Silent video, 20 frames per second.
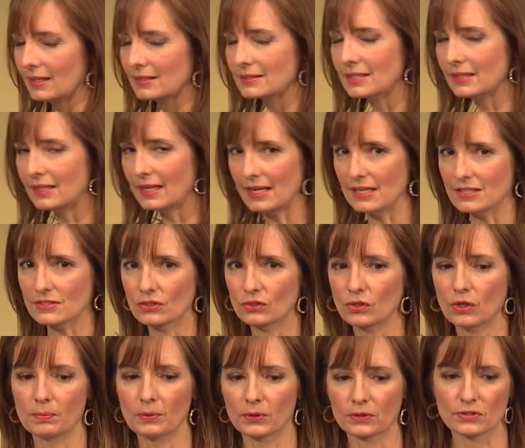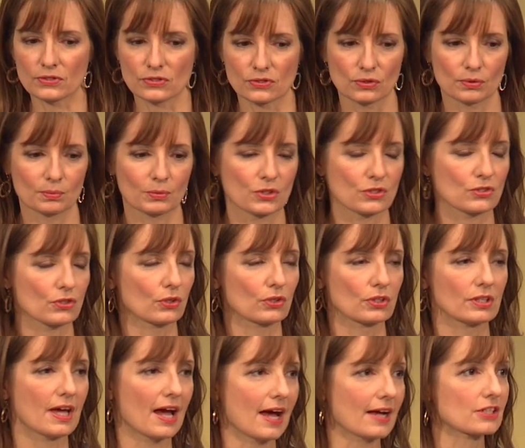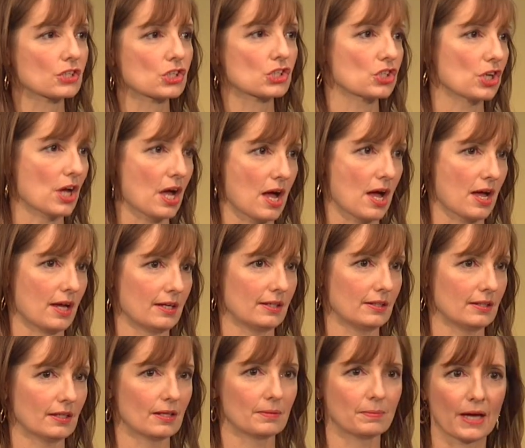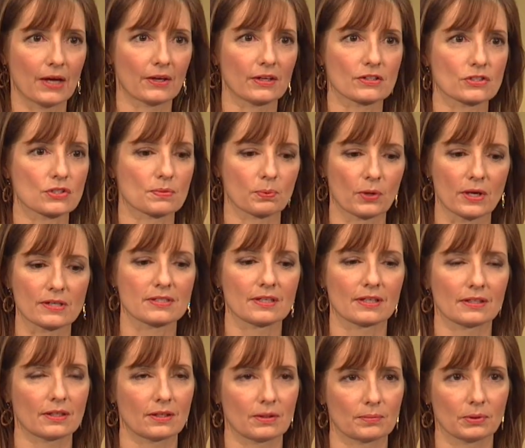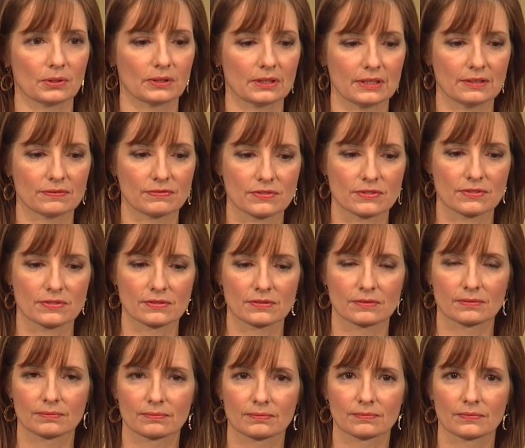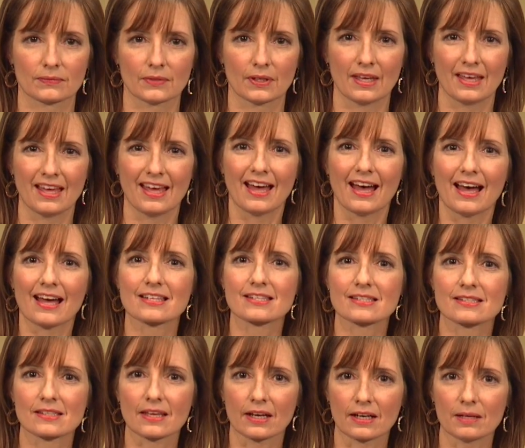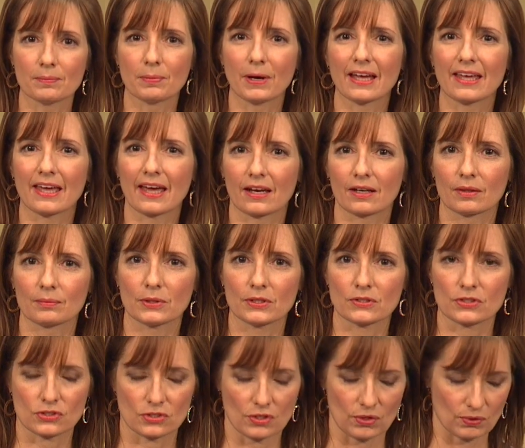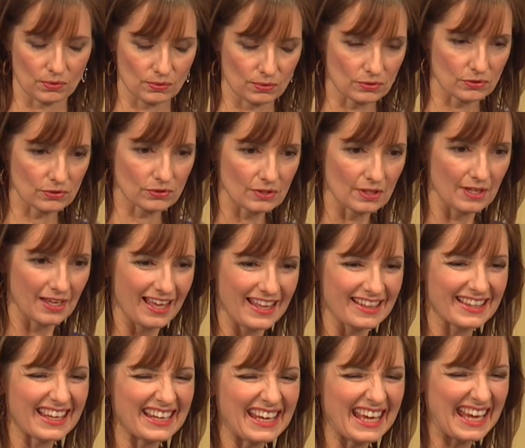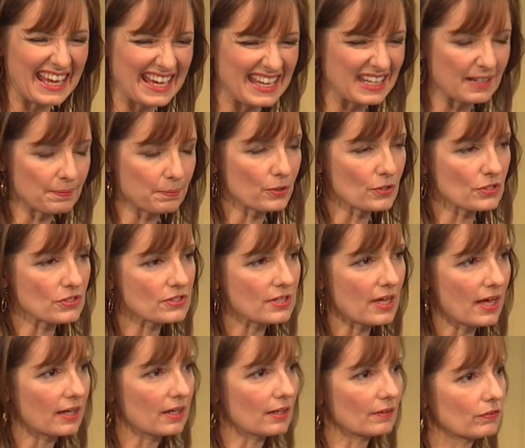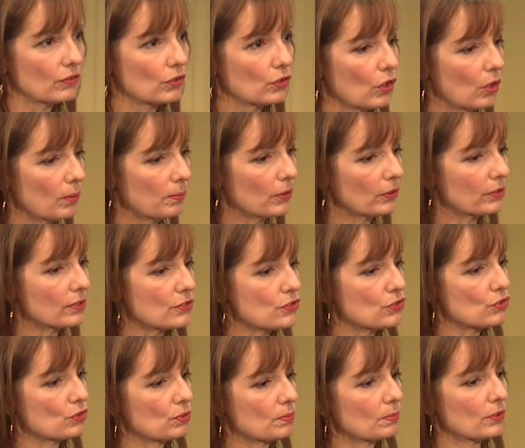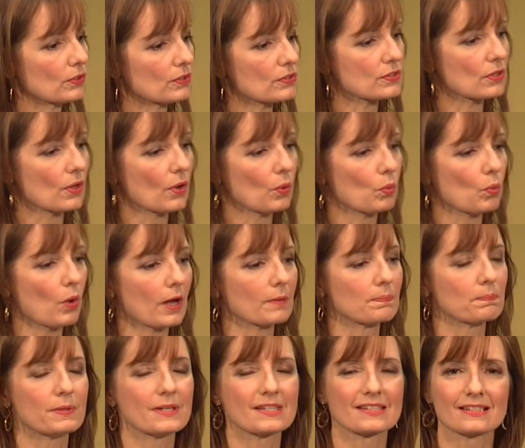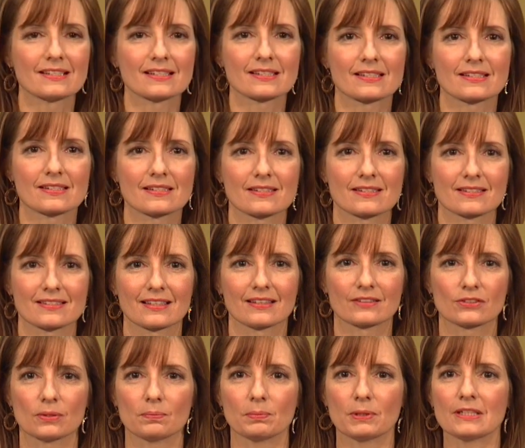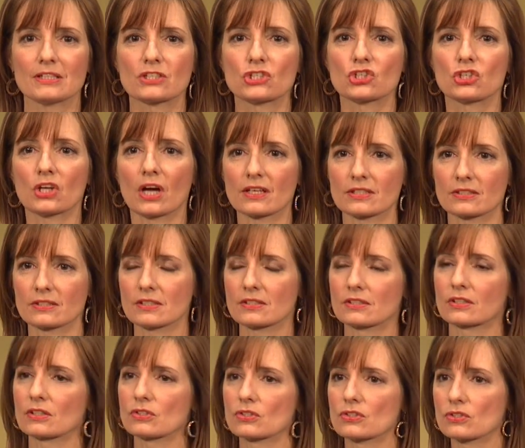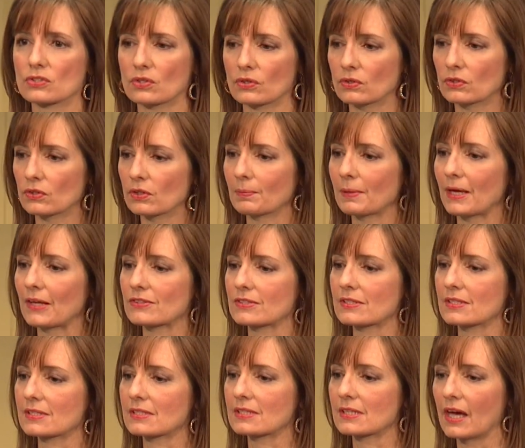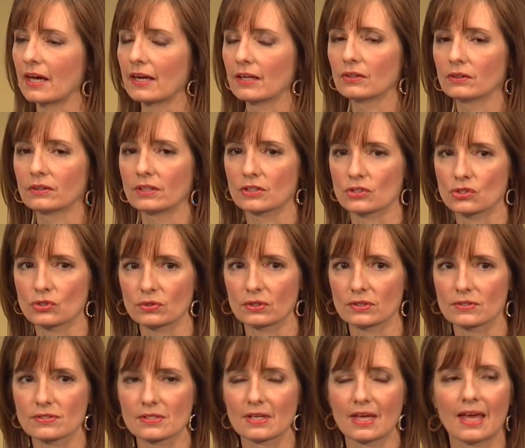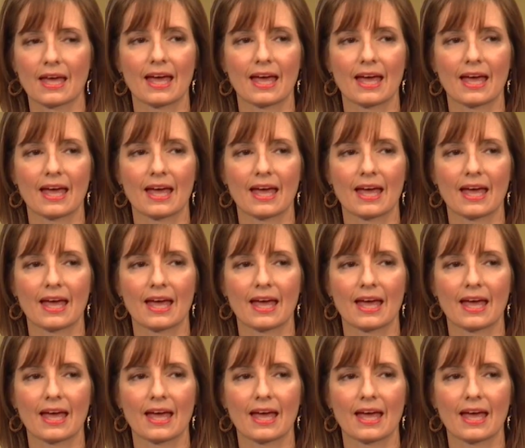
Today's global consumers are not shy about expressing their beliefs. A study by Edelman shows that 80% of global consumers want businesses to be just as concerned about societal interests